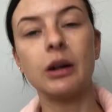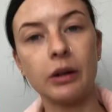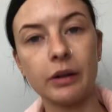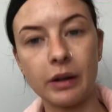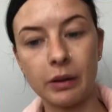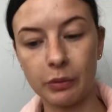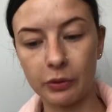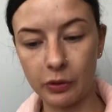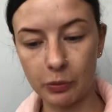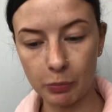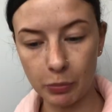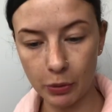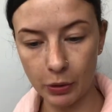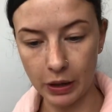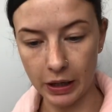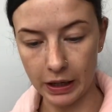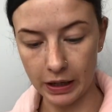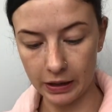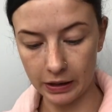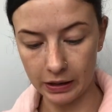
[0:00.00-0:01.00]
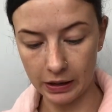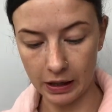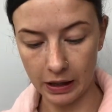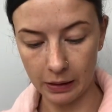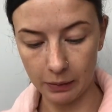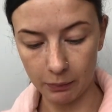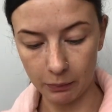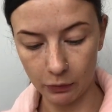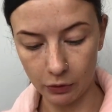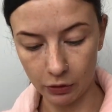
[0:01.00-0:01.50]
There was a boy
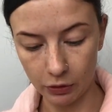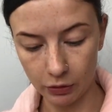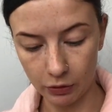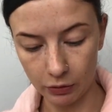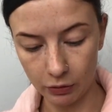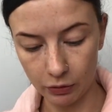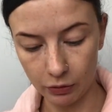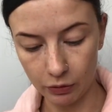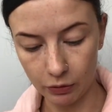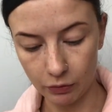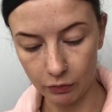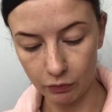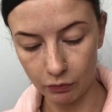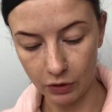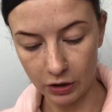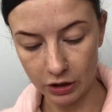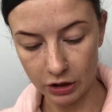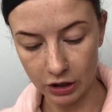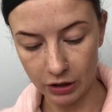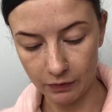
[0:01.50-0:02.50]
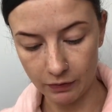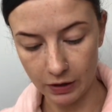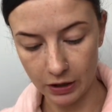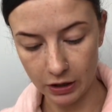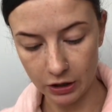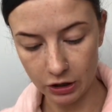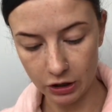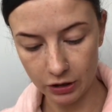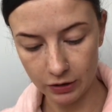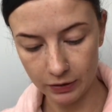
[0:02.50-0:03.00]
named Richie
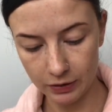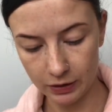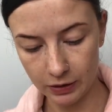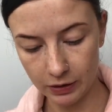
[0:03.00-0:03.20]
Rich,